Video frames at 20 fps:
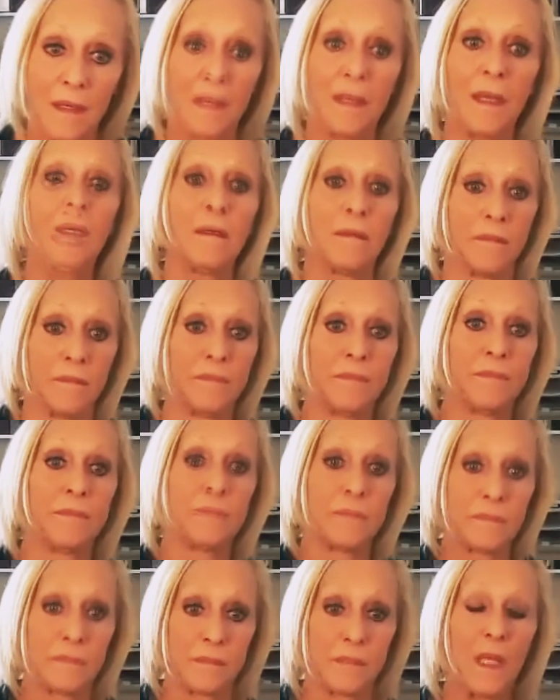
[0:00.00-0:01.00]
Yeah,
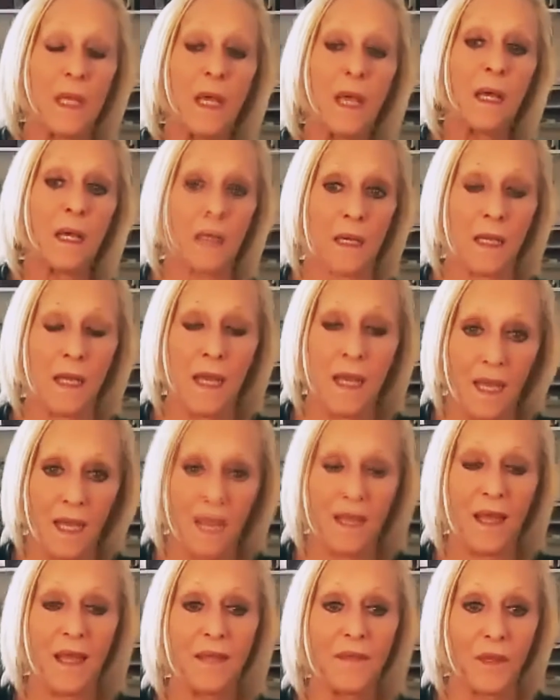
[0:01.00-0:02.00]
yeah, and,
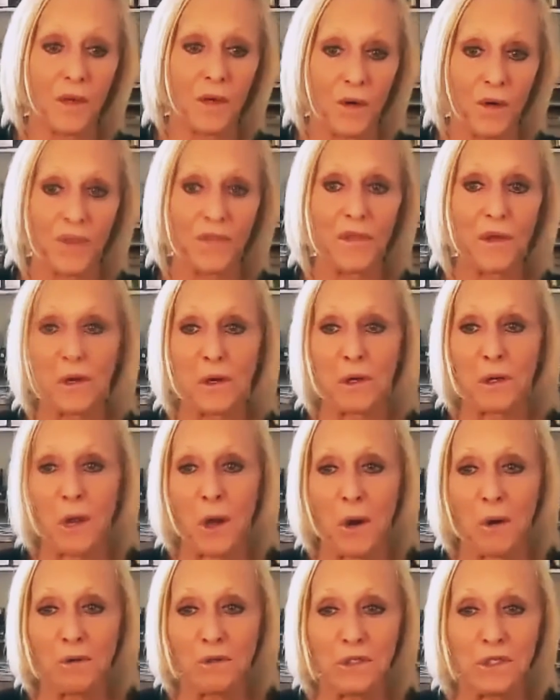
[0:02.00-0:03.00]
and there are, there are
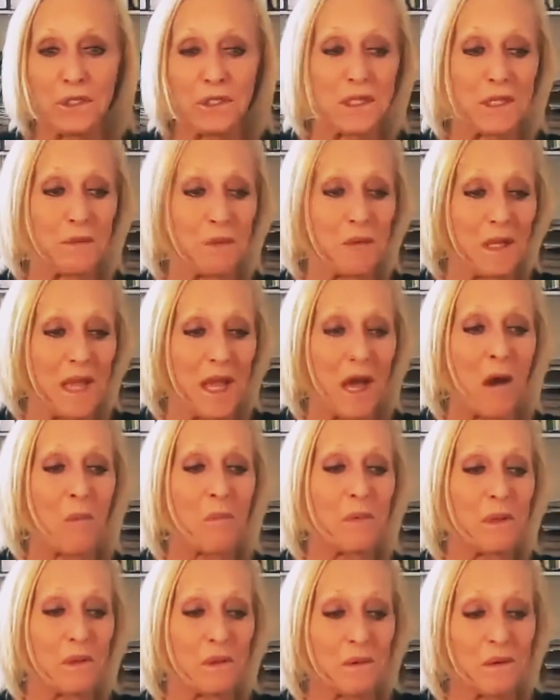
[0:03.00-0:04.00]
coaches that will
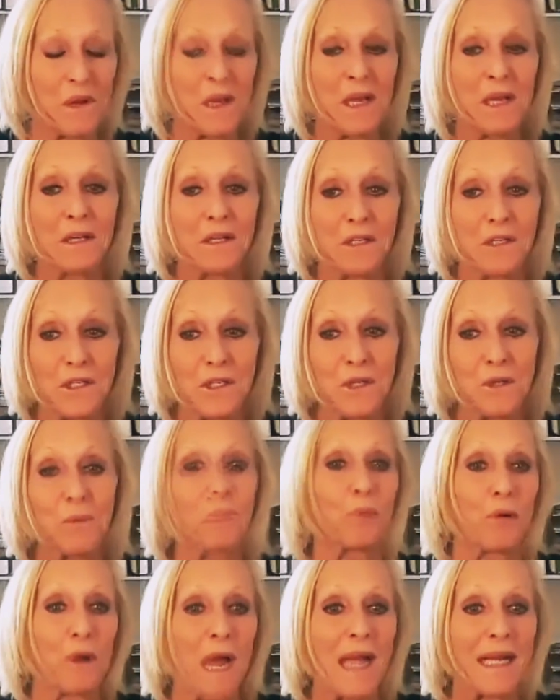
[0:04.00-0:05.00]
help you to
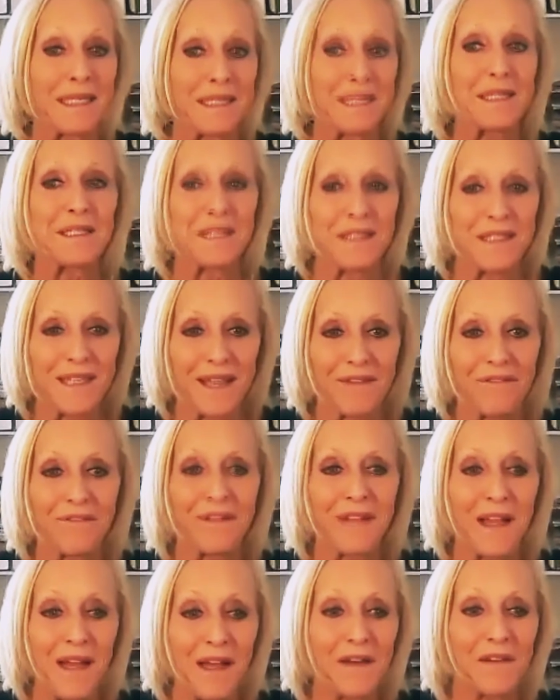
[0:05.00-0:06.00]
practice tough
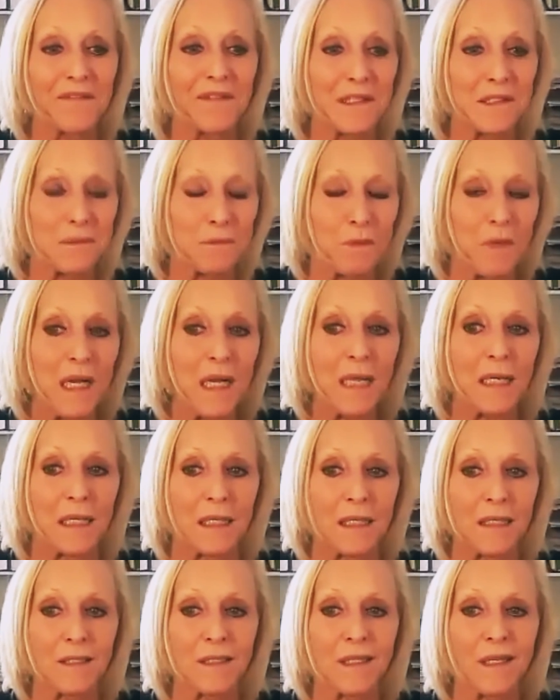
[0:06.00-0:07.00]
love as
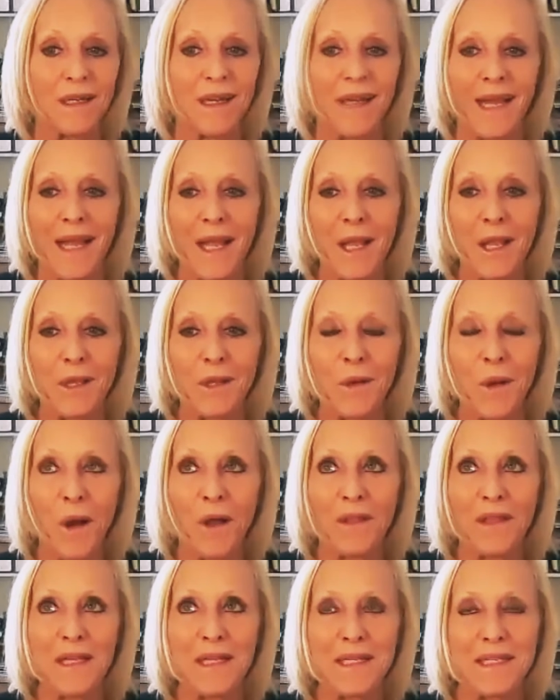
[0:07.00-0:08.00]
well. There's a you know
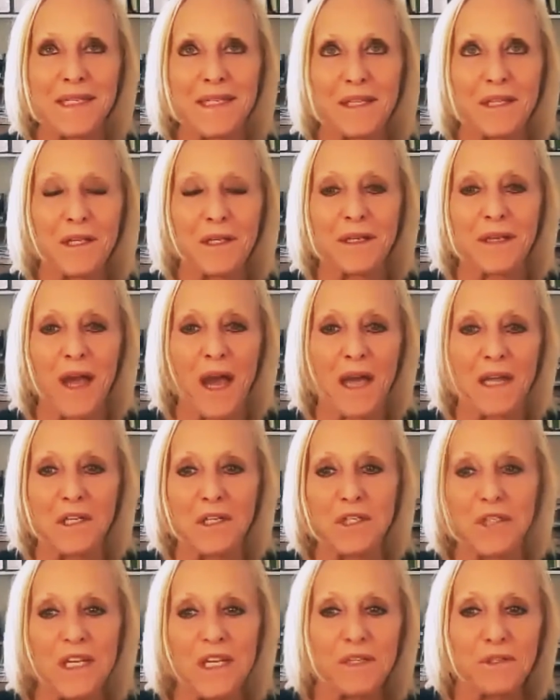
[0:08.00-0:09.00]
all these
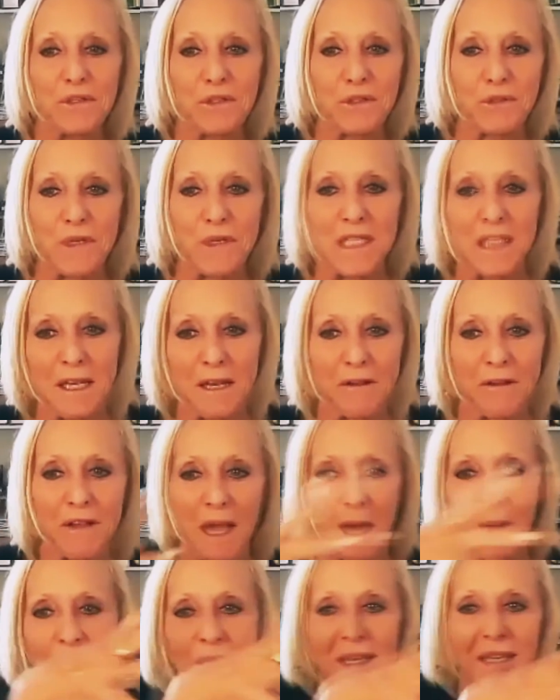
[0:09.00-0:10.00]
cottage industries that
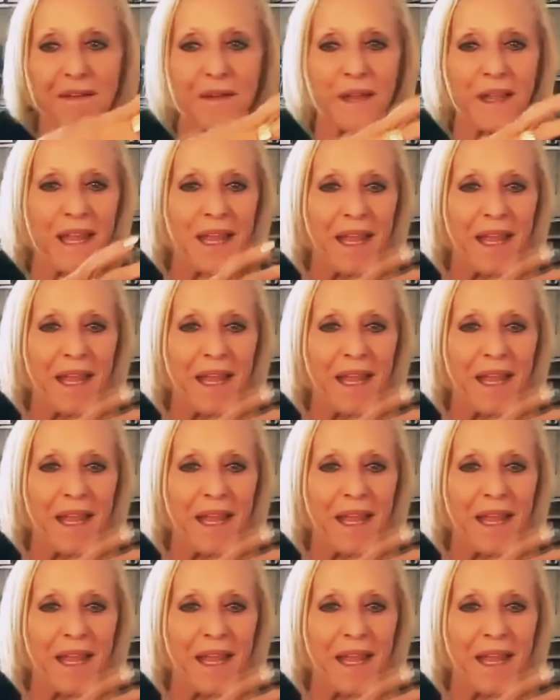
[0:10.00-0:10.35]
are coming